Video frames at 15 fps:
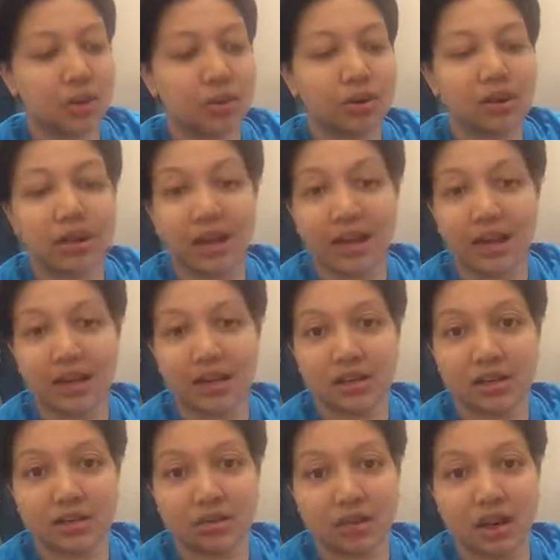
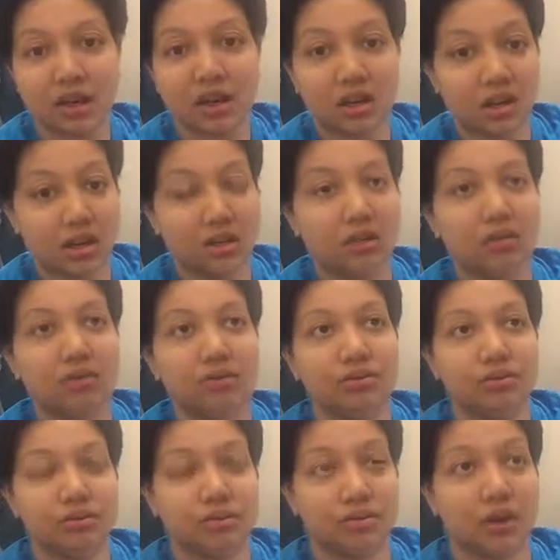relate to a
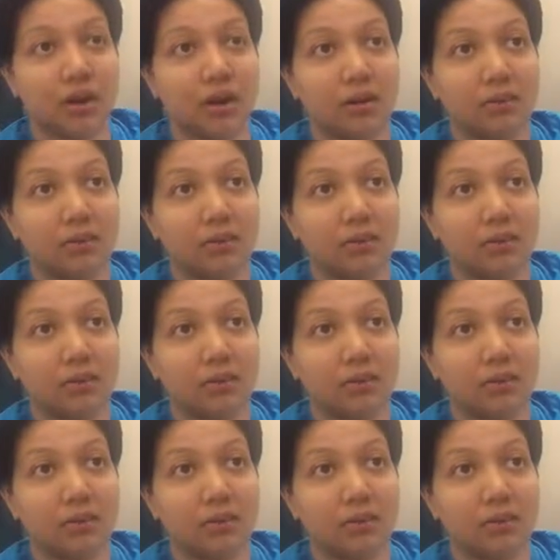huge